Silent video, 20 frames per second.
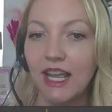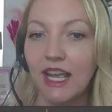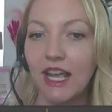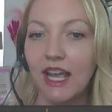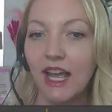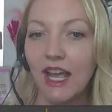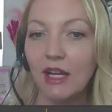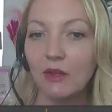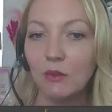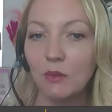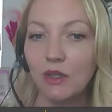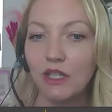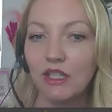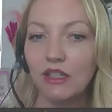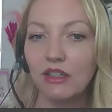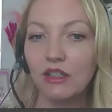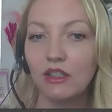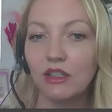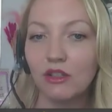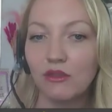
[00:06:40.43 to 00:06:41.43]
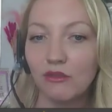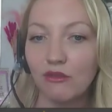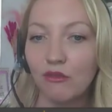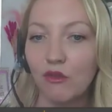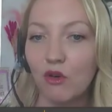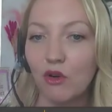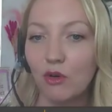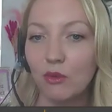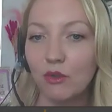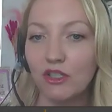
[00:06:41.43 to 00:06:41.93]
and we look
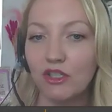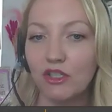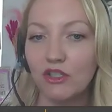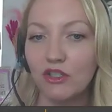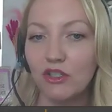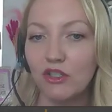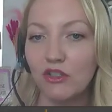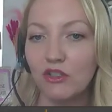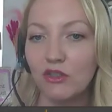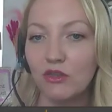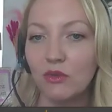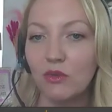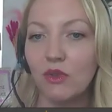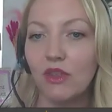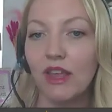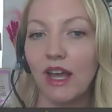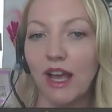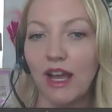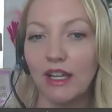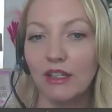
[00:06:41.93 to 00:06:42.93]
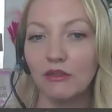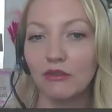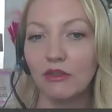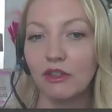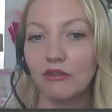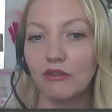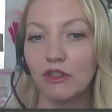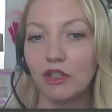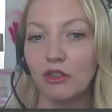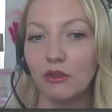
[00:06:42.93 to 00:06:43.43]
forward to that
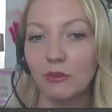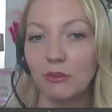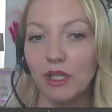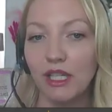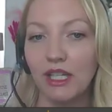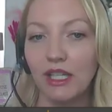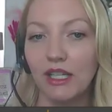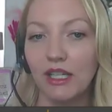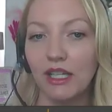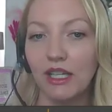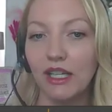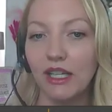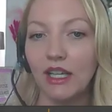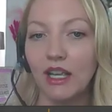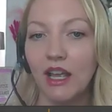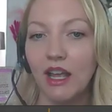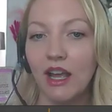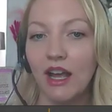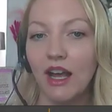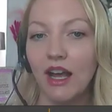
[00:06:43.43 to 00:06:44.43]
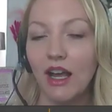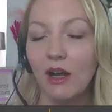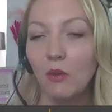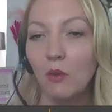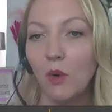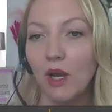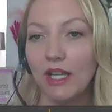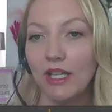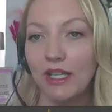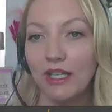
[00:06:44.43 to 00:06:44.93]
review beginning
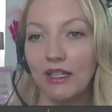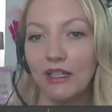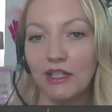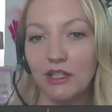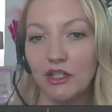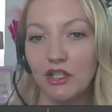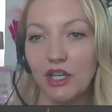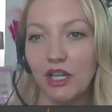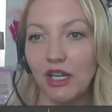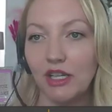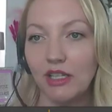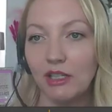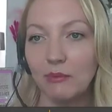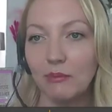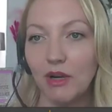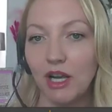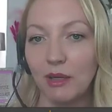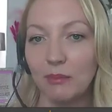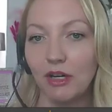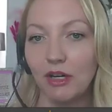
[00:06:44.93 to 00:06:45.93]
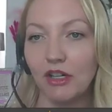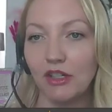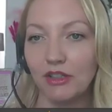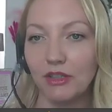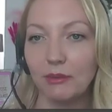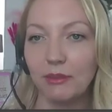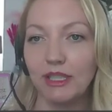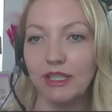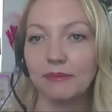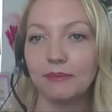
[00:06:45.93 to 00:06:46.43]
when initiated by
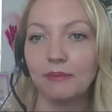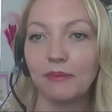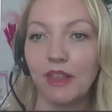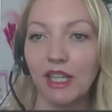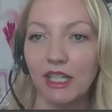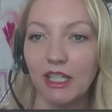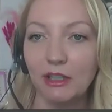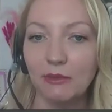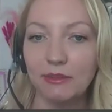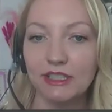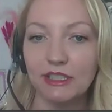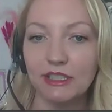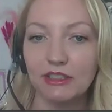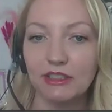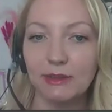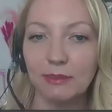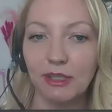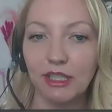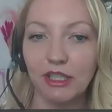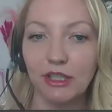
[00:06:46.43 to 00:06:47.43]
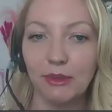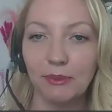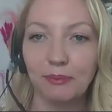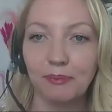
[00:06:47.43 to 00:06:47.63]
Parliament. Thank you, Mr. Speaker.